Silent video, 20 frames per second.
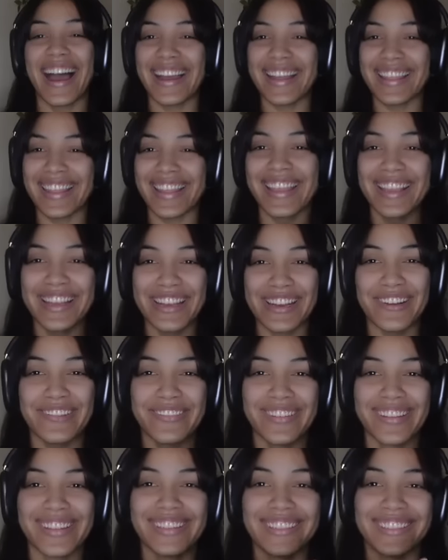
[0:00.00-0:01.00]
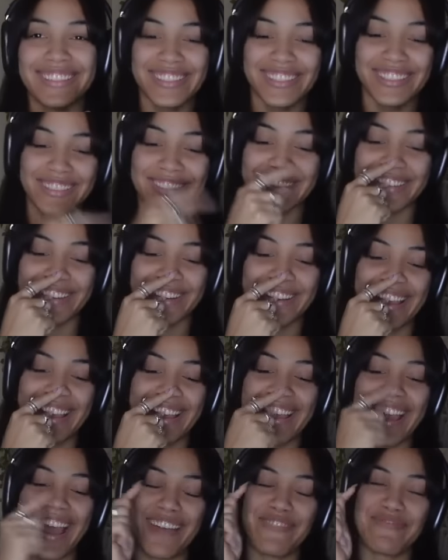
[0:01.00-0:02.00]
I think he caught feelings too.
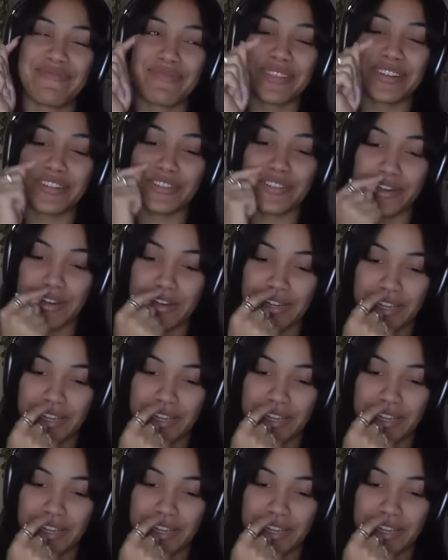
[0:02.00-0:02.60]
Okay, I'm pretty sure he